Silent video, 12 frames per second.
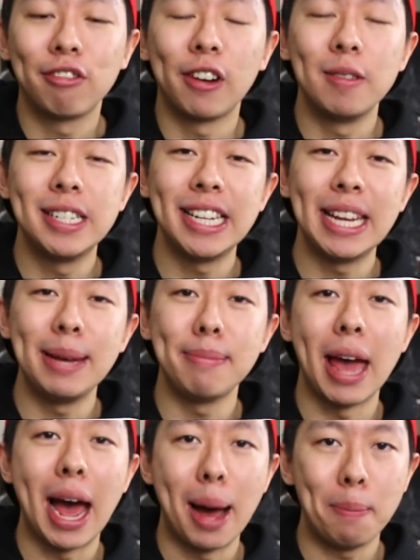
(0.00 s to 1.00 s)
from Team
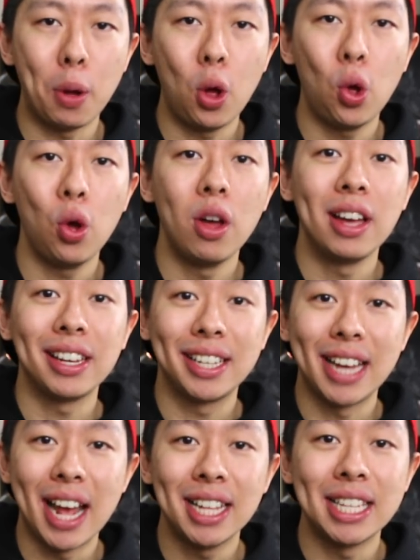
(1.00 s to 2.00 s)
Apple
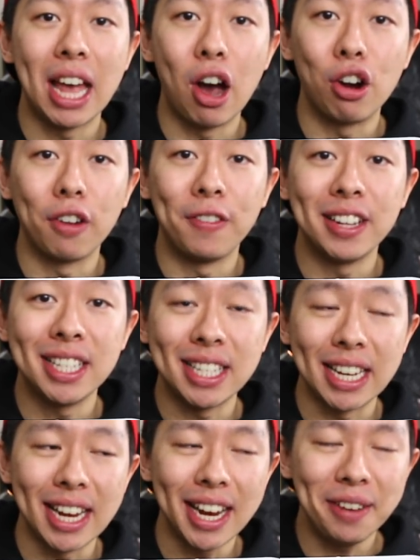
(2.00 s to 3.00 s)
gets out of his
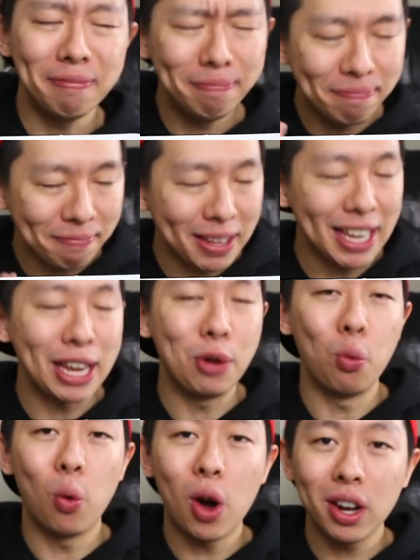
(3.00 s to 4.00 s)
seat. He
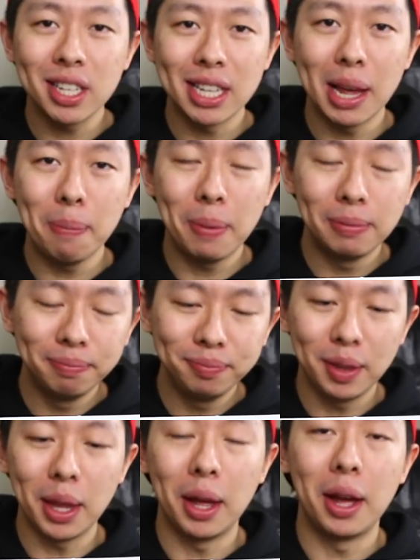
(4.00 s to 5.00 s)
walks up
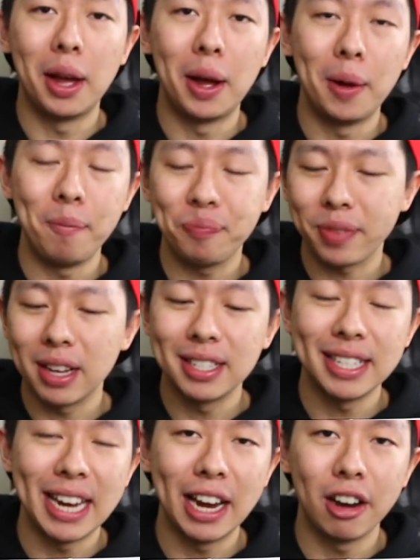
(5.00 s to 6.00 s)
the
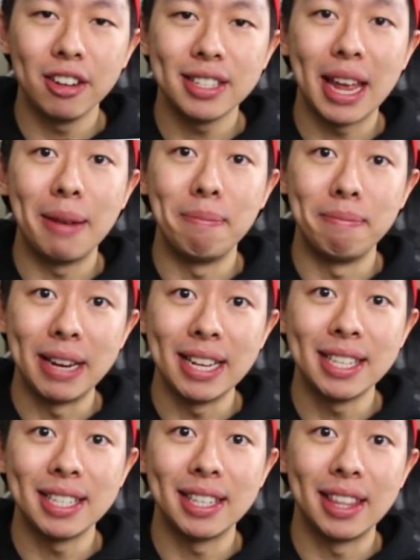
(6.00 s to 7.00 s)
stairs and
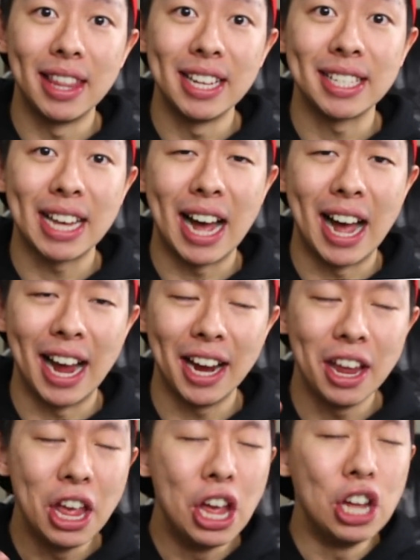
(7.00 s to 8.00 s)
meets this
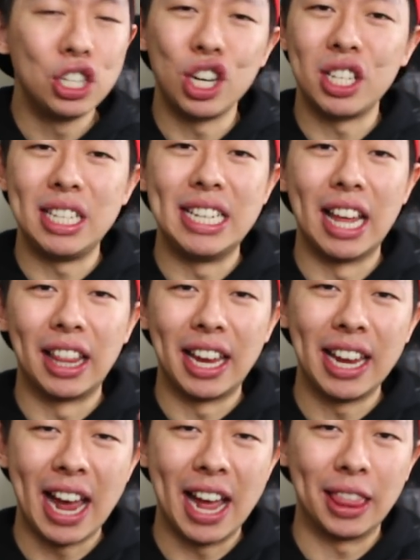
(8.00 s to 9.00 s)
guy just
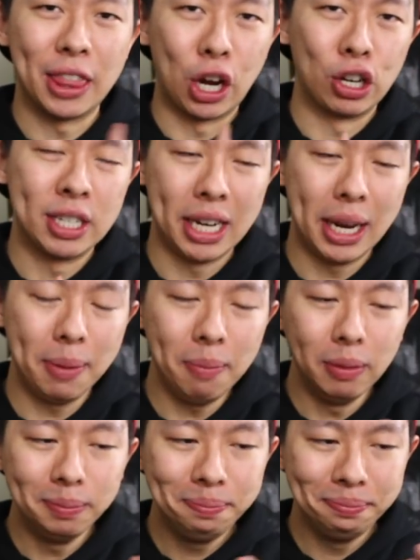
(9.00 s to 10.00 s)
yelling at their
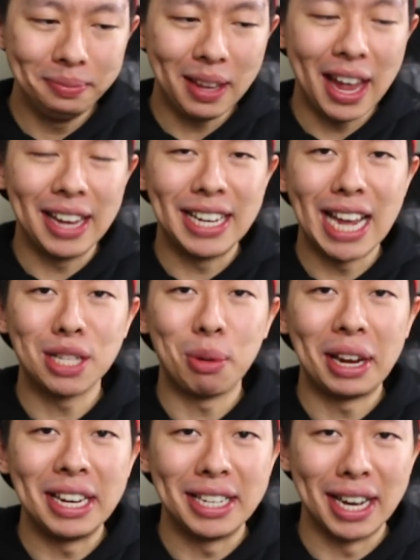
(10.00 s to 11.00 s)
team. And guess
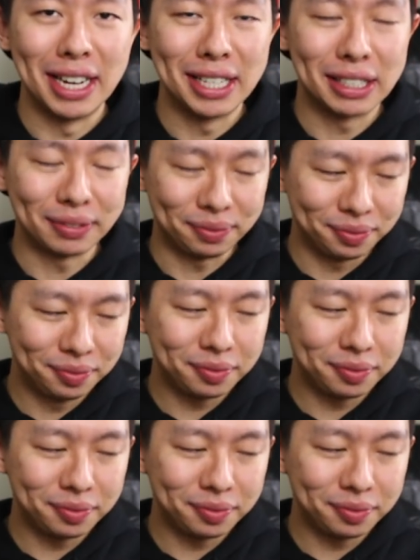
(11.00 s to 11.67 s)
what he does?